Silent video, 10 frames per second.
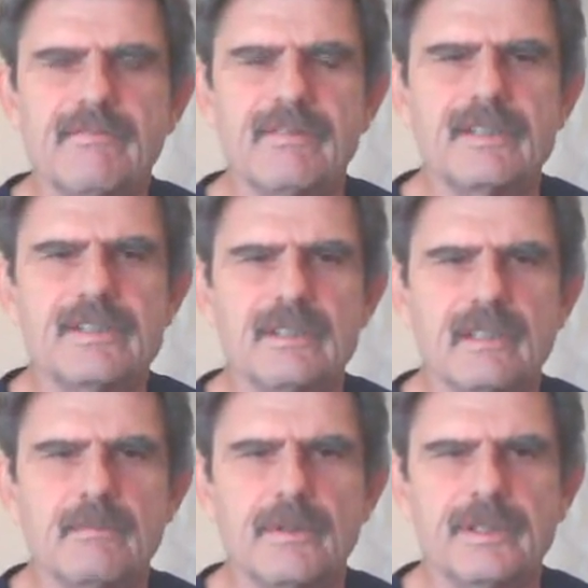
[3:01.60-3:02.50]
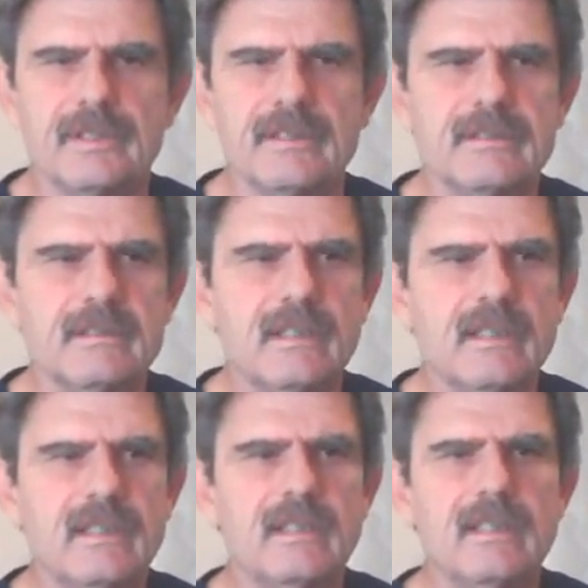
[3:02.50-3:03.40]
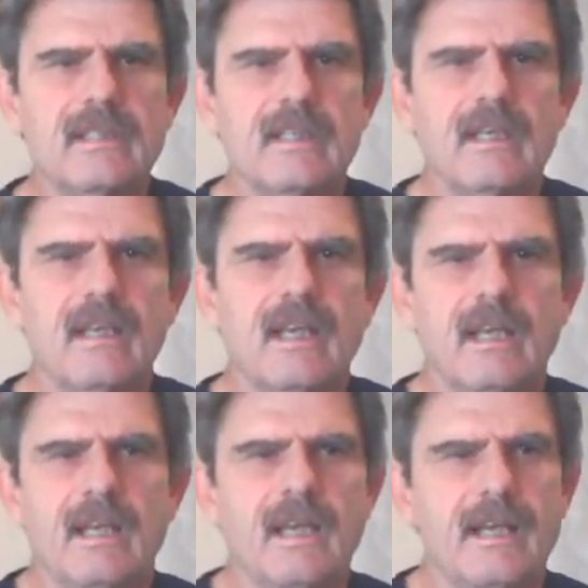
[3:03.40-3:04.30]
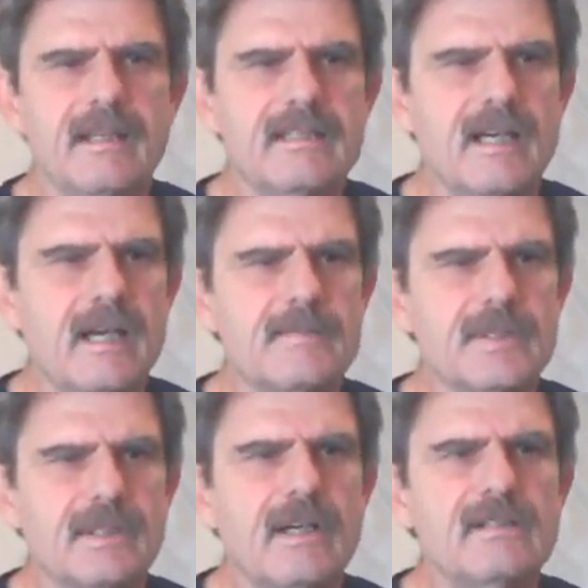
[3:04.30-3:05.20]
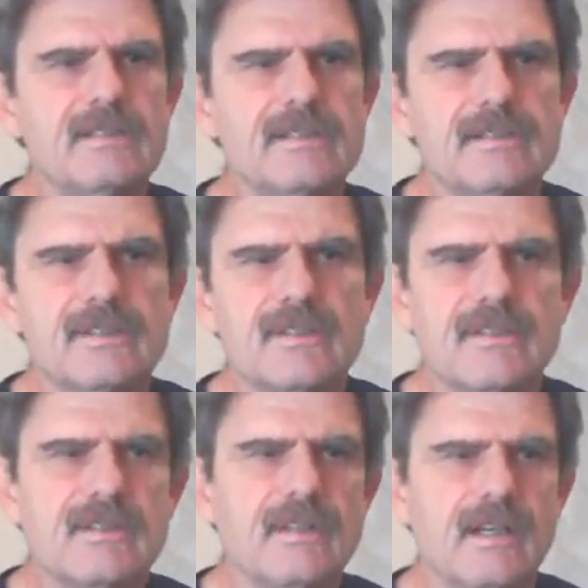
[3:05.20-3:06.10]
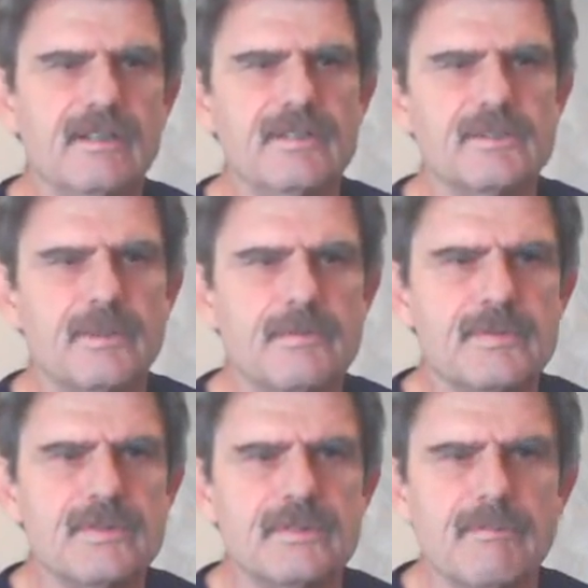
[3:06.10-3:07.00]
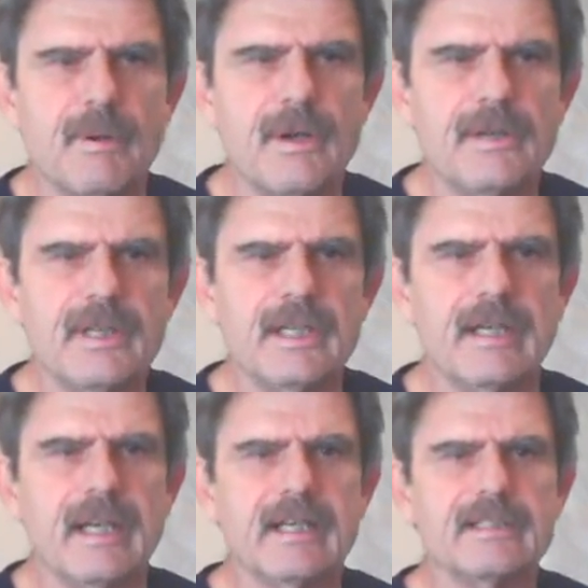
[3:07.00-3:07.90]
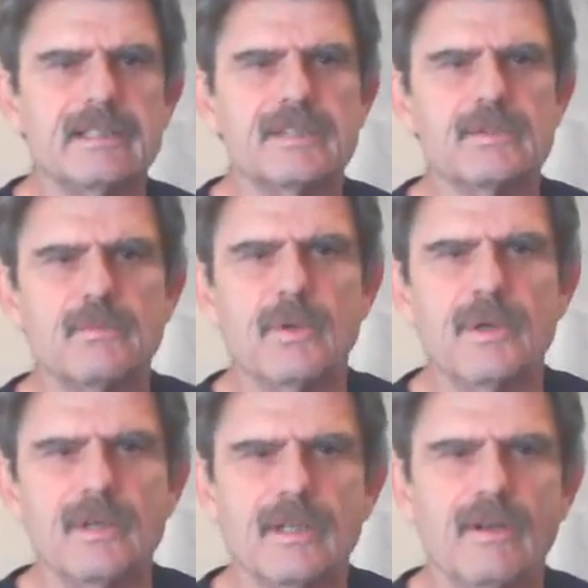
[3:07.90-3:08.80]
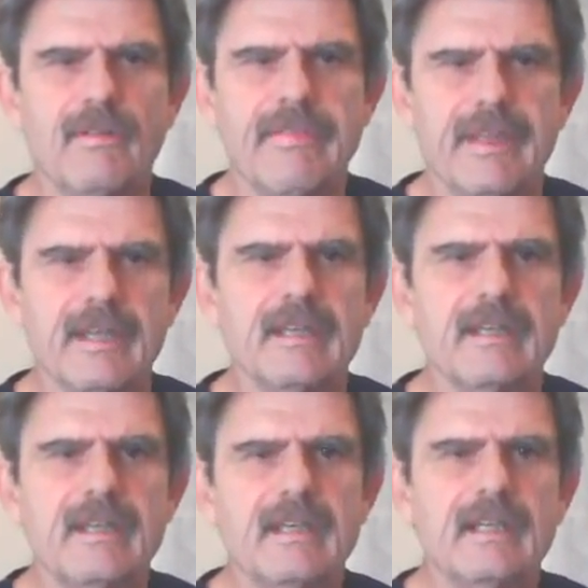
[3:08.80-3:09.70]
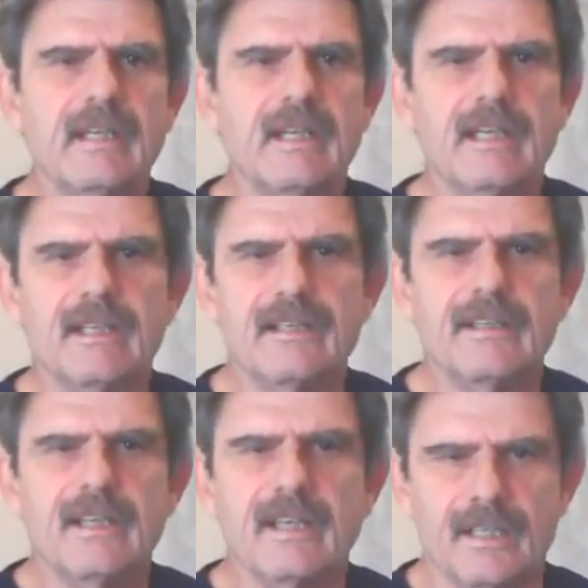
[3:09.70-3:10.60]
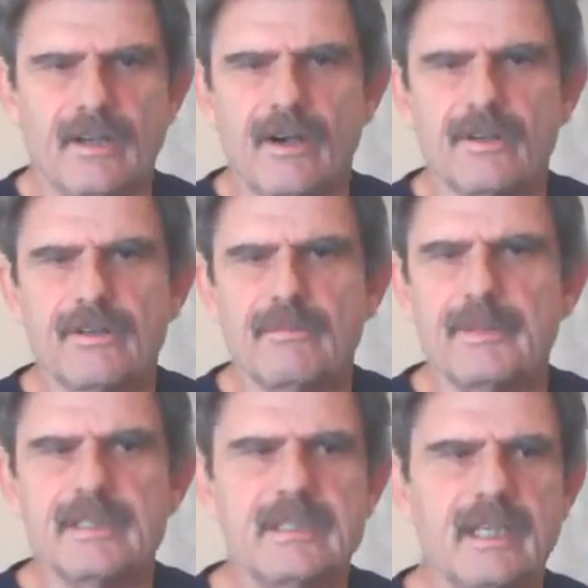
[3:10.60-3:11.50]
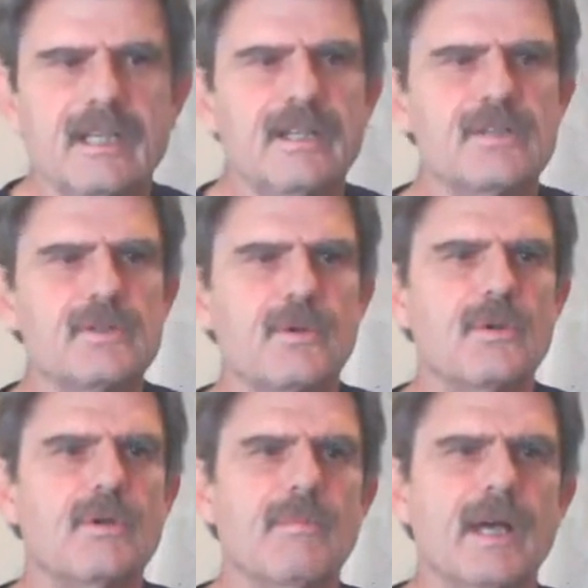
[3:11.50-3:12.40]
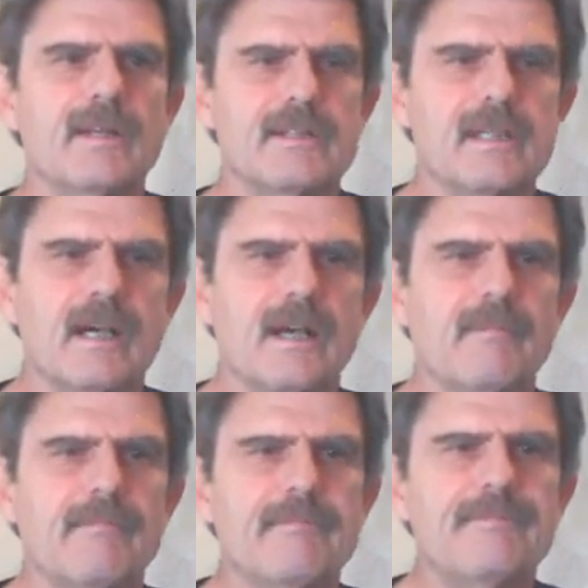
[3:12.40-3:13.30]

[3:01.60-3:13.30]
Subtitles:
and fleece celebrities. At times, the constant descriptions of partying excess were a little thin, and it all could have been said in a shorter amount of time.